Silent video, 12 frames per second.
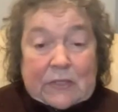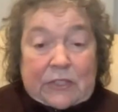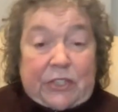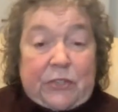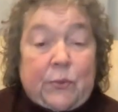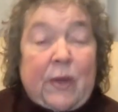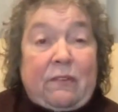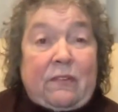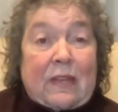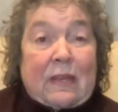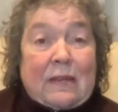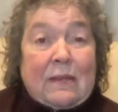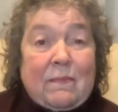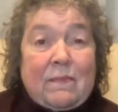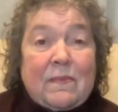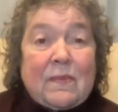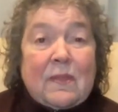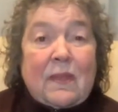she's resting
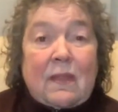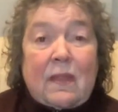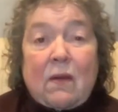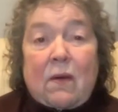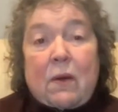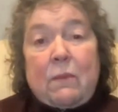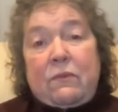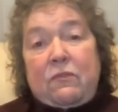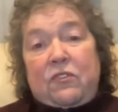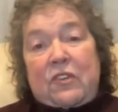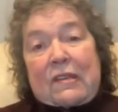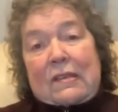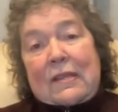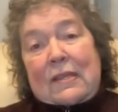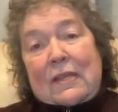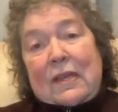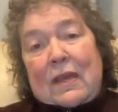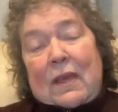in the arms of
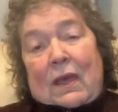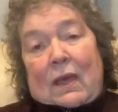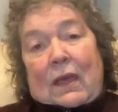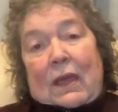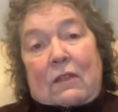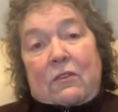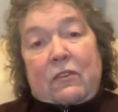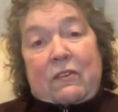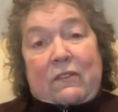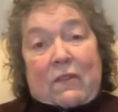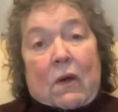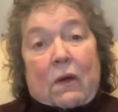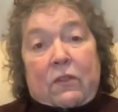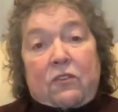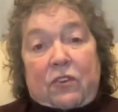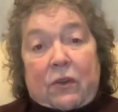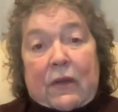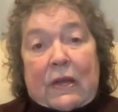Jesus. And there's a song
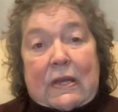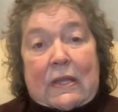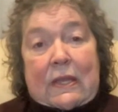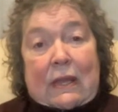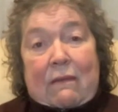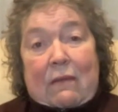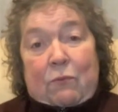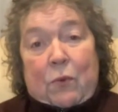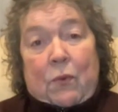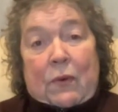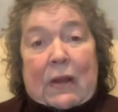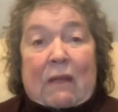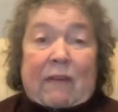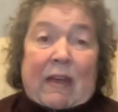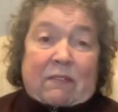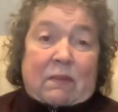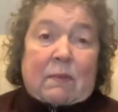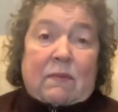that Jerry did that I wrote, and I've
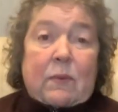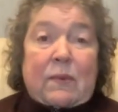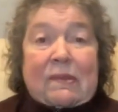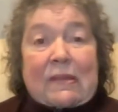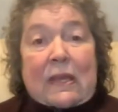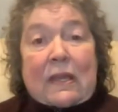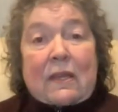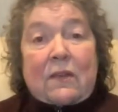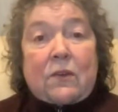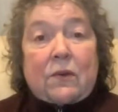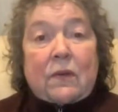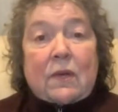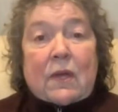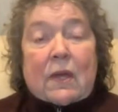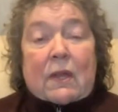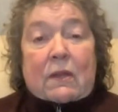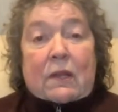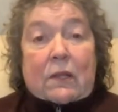asked him if he would sing it here
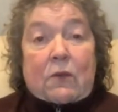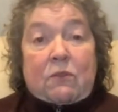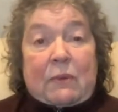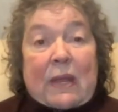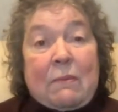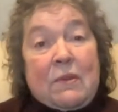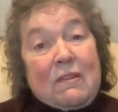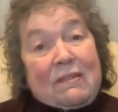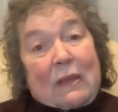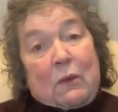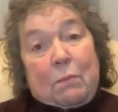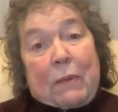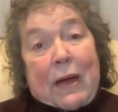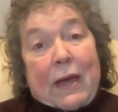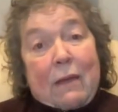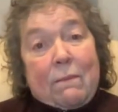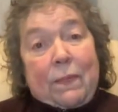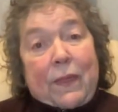to close, but I'm going to say
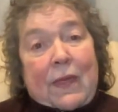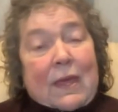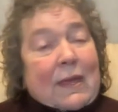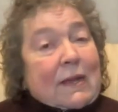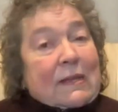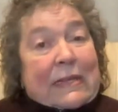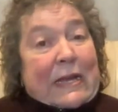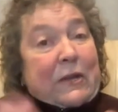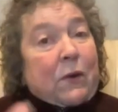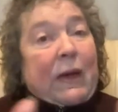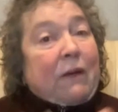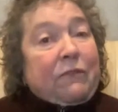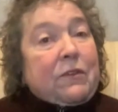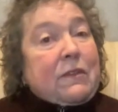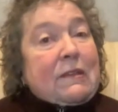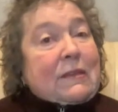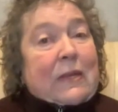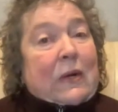goodbye because I know after
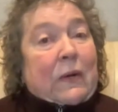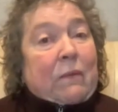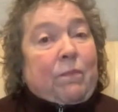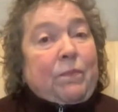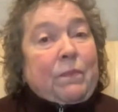this song,